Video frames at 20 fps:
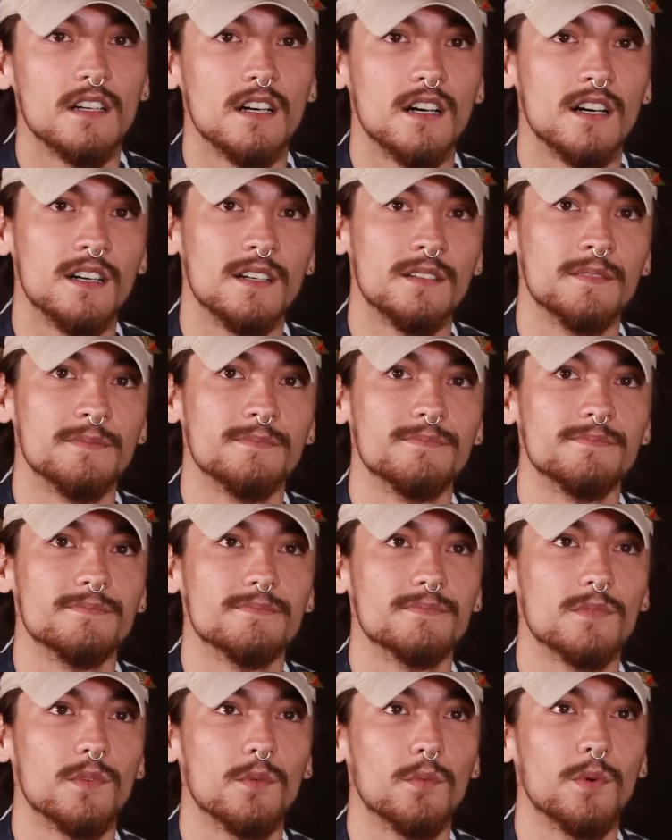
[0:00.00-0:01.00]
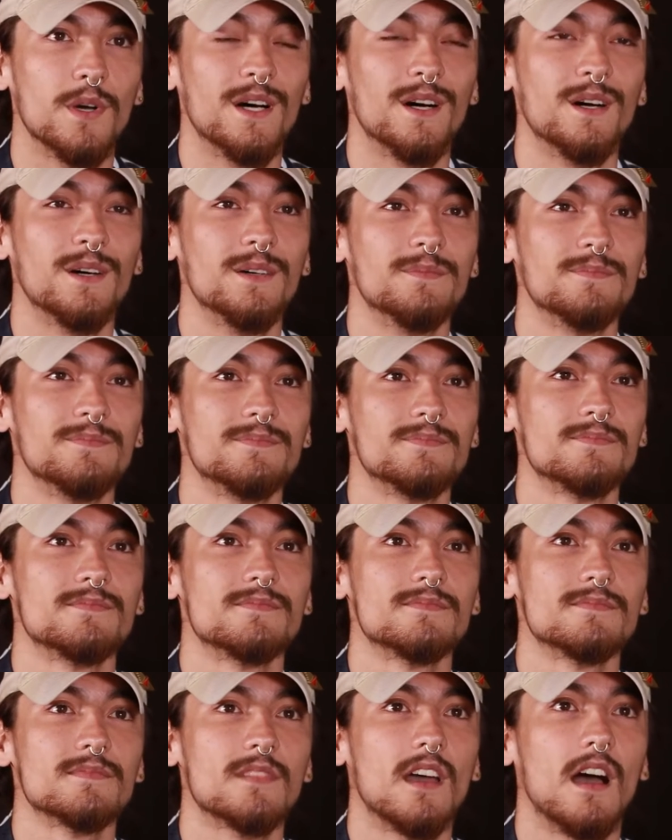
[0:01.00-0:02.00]
Well,
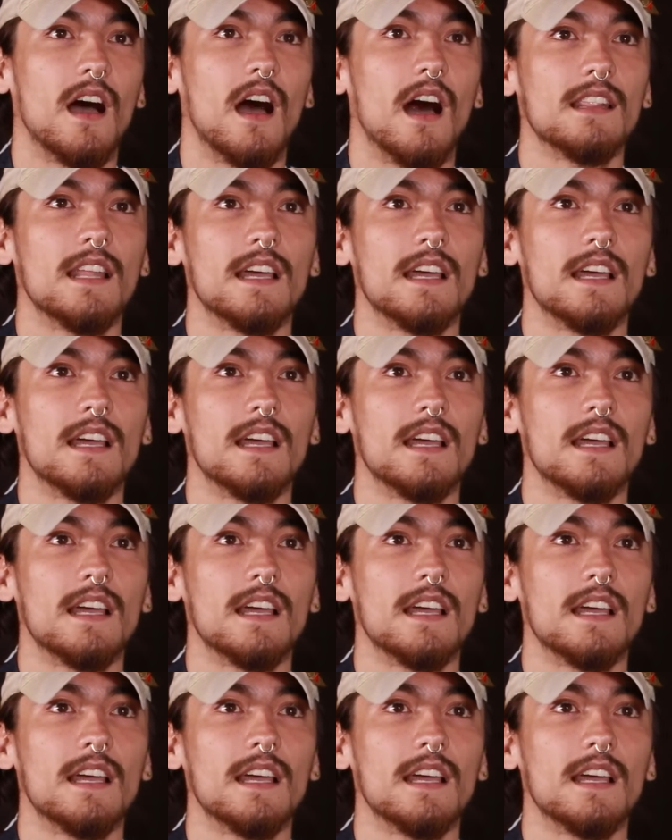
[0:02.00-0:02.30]
I